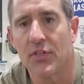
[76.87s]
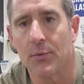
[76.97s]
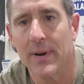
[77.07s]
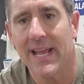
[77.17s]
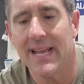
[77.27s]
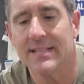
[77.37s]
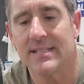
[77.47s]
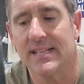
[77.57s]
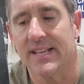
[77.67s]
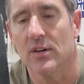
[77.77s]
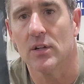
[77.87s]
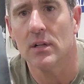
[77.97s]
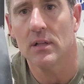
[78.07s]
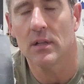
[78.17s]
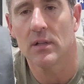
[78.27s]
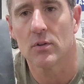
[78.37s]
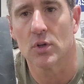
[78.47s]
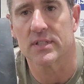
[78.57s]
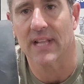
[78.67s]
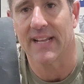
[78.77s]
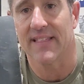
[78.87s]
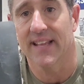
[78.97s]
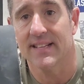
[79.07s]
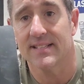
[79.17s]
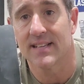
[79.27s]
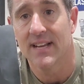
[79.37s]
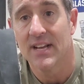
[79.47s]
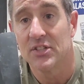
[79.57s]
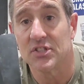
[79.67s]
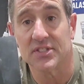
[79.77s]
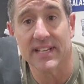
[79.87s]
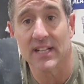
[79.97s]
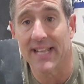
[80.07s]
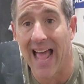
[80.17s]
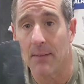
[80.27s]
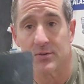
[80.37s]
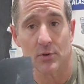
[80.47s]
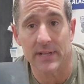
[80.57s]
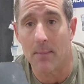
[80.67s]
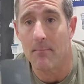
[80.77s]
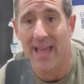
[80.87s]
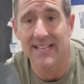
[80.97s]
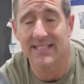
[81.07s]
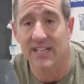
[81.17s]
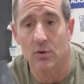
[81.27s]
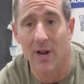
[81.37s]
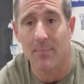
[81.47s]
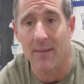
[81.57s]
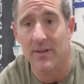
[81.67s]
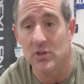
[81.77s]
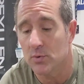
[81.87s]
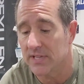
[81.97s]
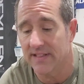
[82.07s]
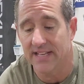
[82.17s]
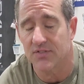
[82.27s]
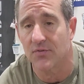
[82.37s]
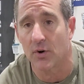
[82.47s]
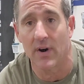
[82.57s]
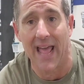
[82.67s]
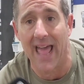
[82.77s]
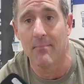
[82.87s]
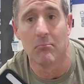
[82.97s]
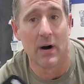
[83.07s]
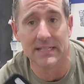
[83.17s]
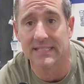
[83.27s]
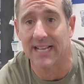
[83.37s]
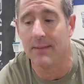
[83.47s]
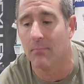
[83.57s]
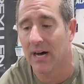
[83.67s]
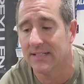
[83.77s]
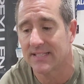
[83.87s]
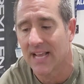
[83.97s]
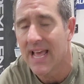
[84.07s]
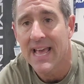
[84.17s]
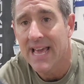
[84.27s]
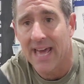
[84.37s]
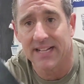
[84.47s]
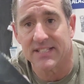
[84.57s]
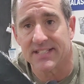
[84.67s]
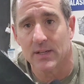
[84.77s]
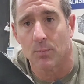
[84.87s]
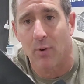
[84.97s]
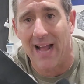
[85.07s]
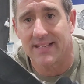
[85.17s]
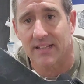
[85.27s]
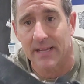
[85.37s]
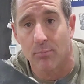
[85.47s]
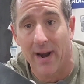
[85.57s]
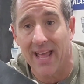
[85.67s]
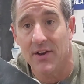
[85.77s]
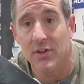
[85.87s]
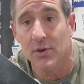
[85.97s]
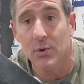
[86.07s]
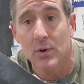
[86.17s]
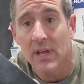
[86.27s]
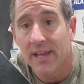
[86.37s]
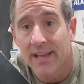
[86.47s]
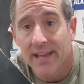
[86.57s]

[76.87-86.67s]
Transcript: 3 Seal. Looks like this. Still an absolutely amazing grip. I've been using this for months and months, and it's still practically brand new.